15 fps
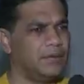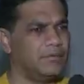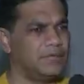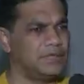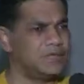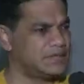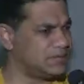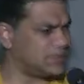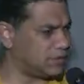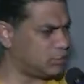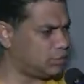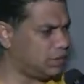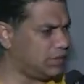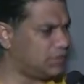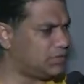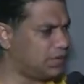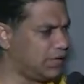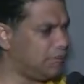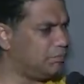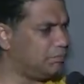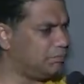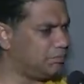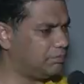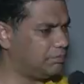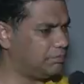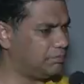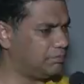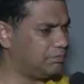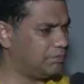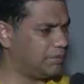This is actually a dream
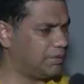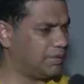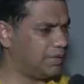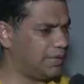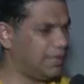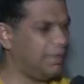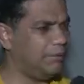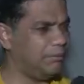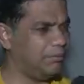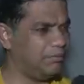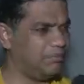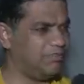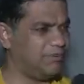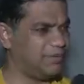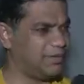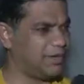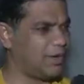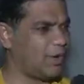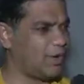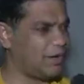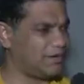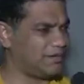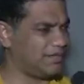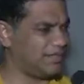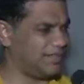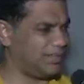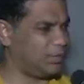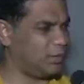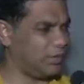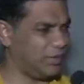team for the Congress and
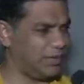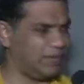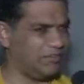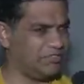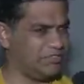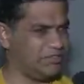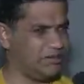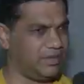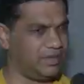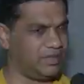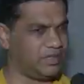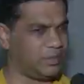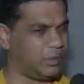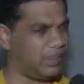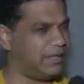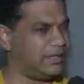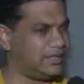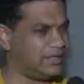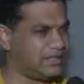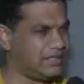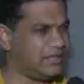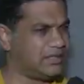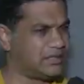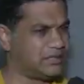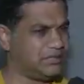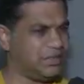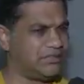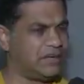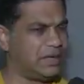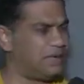the UDF. In the 20 seats,
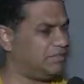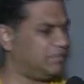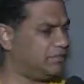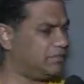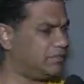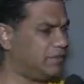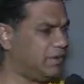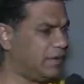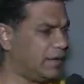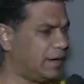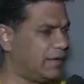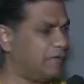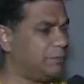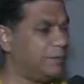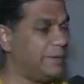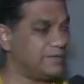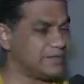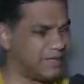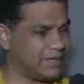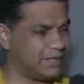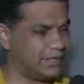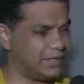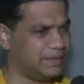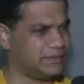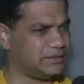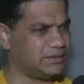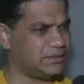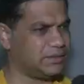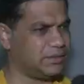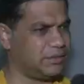we have had the best
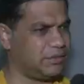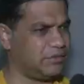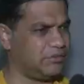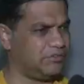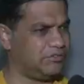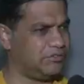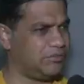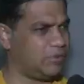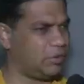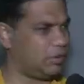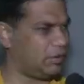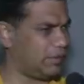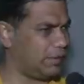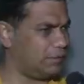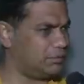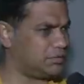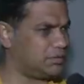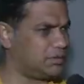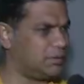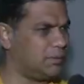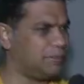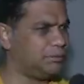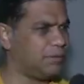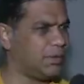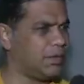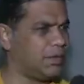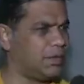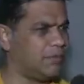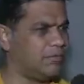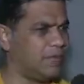candidates of all times.
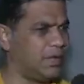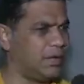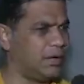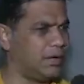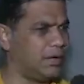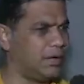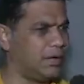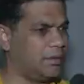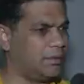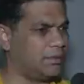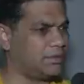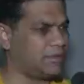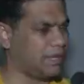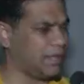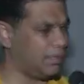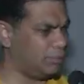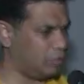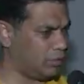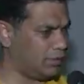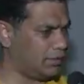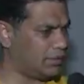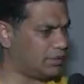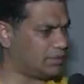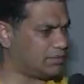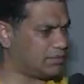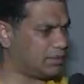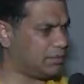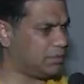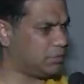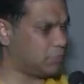When Mr. K. Muralidharan is
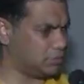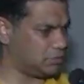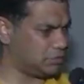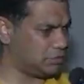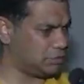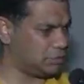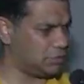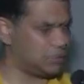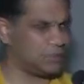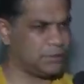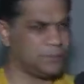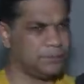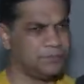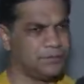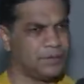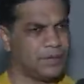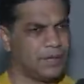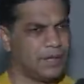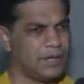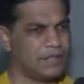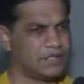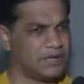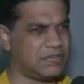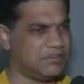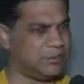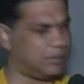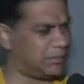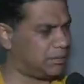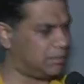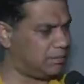coming to Thrissur and
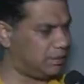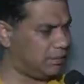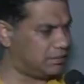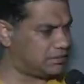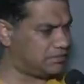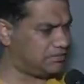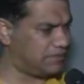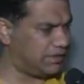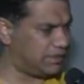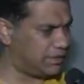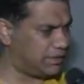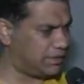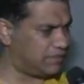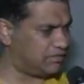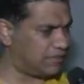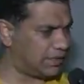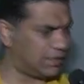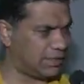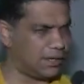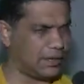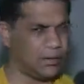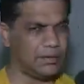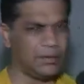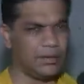Shafi Parambil is fielded in Vadagara,